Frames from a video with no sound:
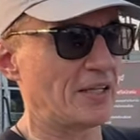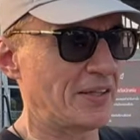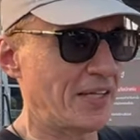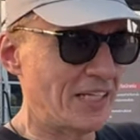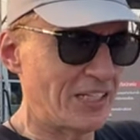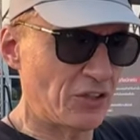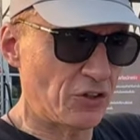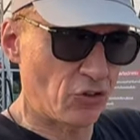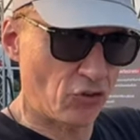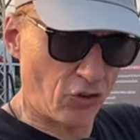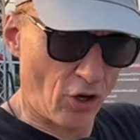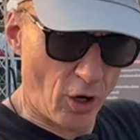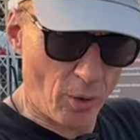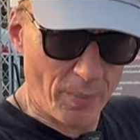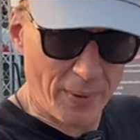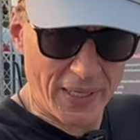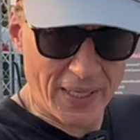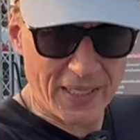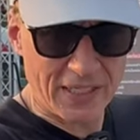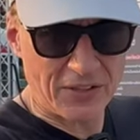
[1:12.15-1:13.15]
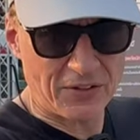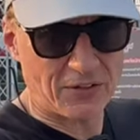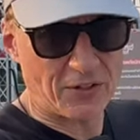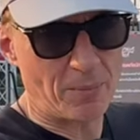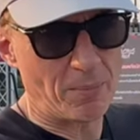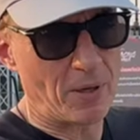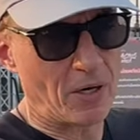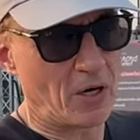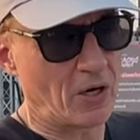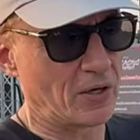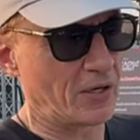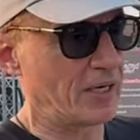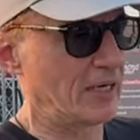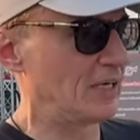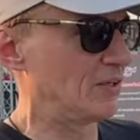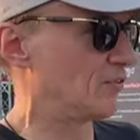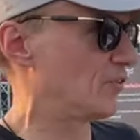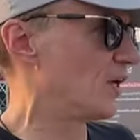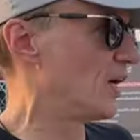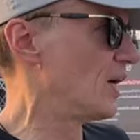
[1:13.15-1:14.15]
They dominate the
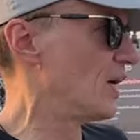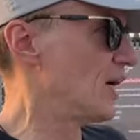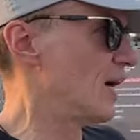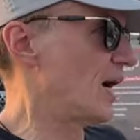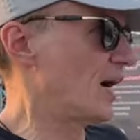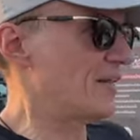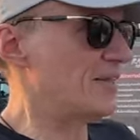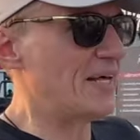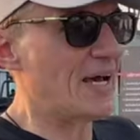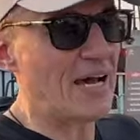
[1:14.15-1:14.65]
market, and their